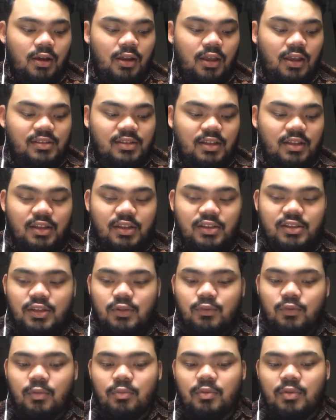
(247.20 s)
acceleration
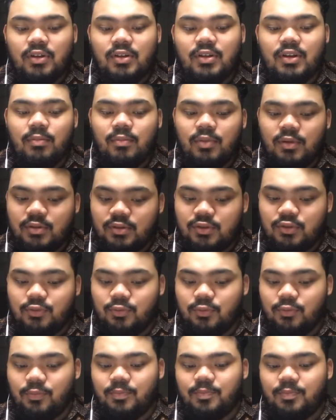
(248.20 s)
will be double
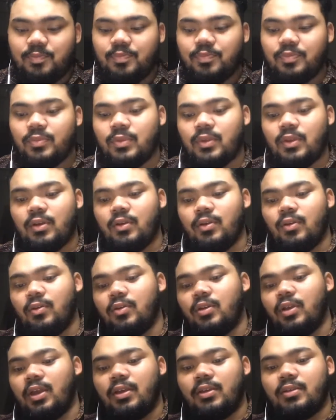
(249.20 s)
too.
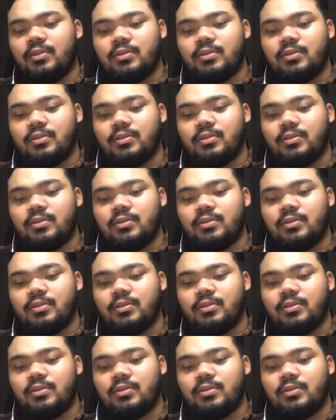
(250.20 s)
Okay.